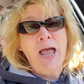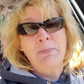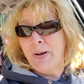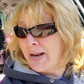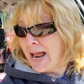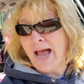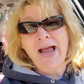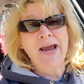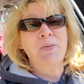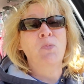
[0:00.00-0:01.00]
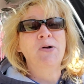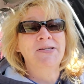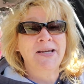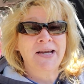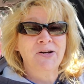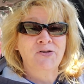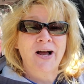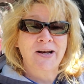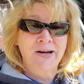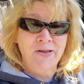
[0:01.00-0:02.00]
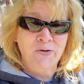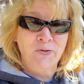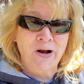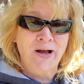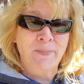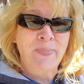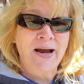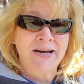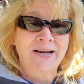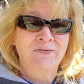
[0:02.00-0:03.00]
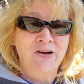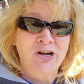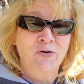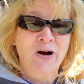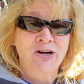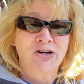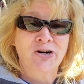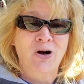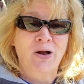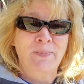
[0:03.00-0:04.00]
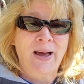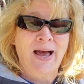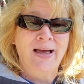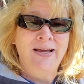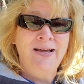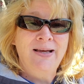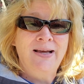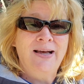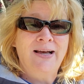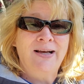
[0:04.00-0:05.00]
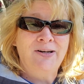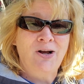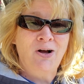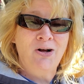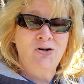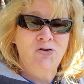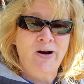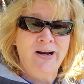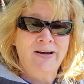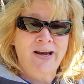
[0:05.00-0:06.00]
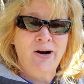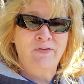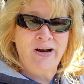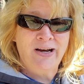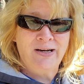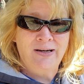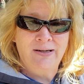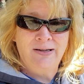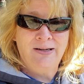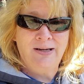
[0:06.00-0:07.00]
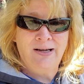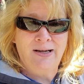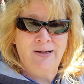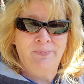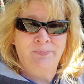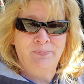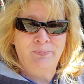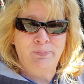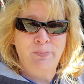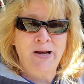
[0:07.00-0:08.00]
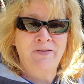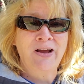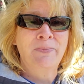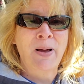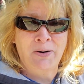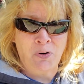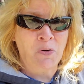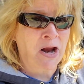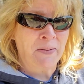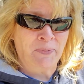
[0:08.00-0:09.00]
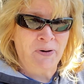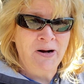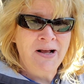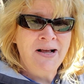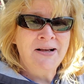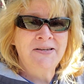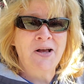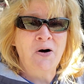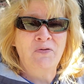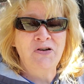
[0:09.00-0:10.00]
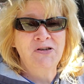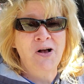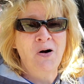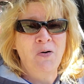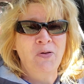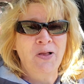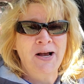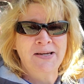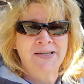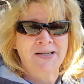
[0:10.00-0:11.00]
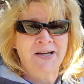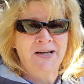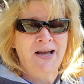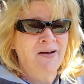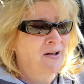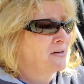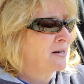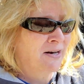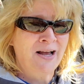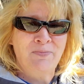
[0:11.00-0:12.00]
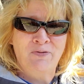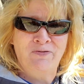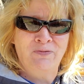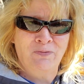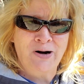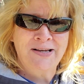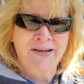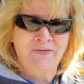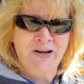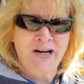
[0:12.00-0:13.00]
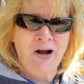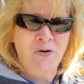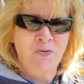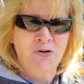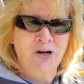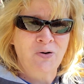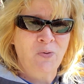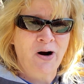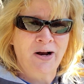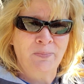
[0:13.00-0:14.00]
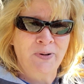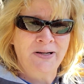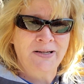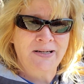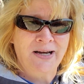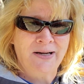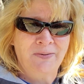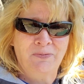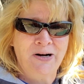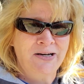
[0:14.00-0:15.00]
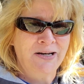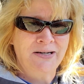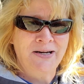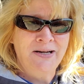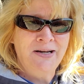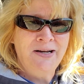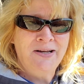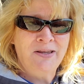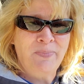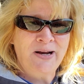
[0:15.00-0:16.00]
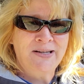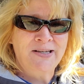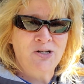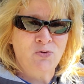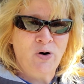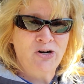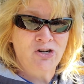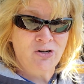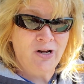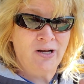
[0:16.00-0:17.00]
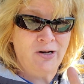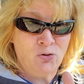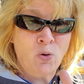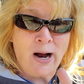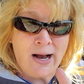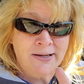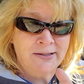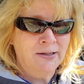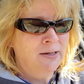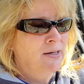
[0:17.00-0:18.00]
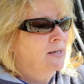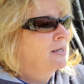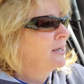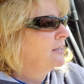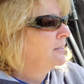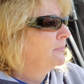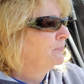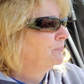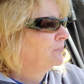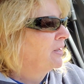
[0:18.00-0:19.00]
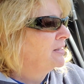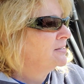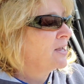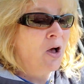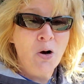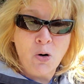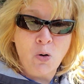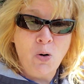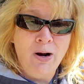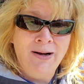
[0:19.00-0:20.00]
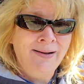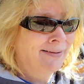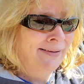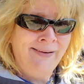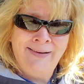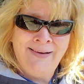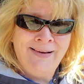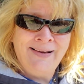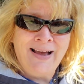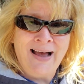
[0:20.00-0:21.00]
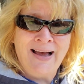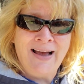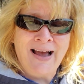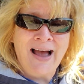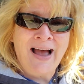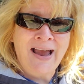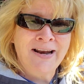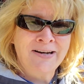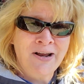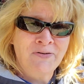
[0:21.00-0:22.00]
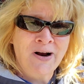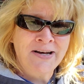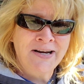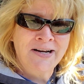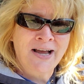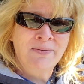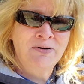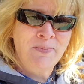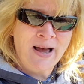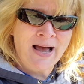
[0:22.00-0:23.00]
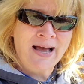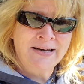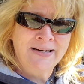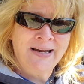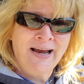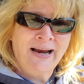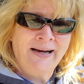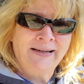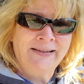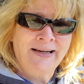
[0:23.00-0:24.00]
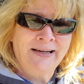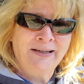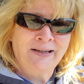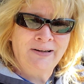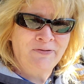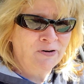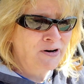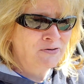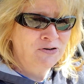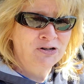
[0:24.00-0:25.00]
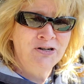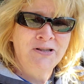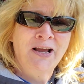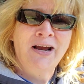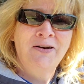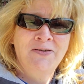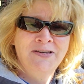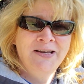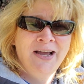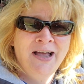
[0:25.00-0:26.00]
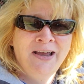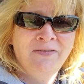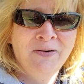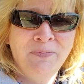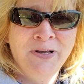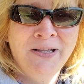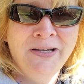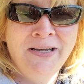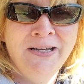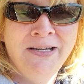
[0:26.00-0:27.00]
But I am once again trying another bed configuration on my Dodge Grand Caravan minivan micro camper. So if you saw the last, I did a couple recent videos where I completely redid the bed situation twice. So I had another idea come to mind, and if you're interested in that, you see I have completely